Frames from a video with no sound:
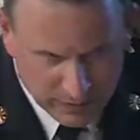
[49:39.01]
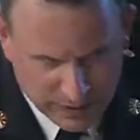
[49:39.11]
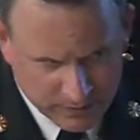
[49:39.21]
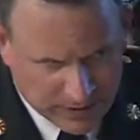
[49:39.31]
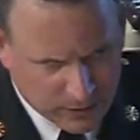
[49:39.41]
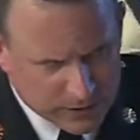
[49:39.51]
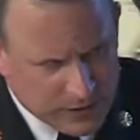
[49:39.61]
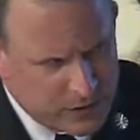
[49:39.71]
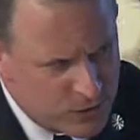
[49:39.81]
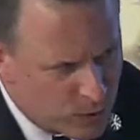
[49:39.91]
I
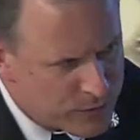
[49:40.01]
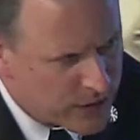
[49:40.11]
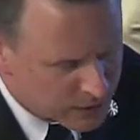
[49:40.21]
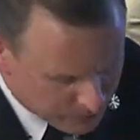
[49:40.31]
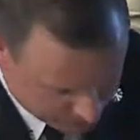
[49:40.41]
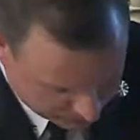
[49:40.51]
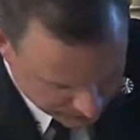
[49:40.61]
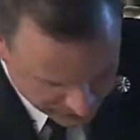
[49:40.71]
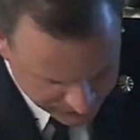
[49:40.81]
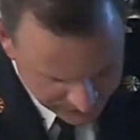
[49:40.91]
looked at two objective
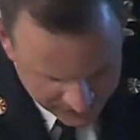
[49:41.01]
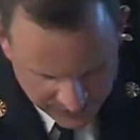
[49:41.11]
sources.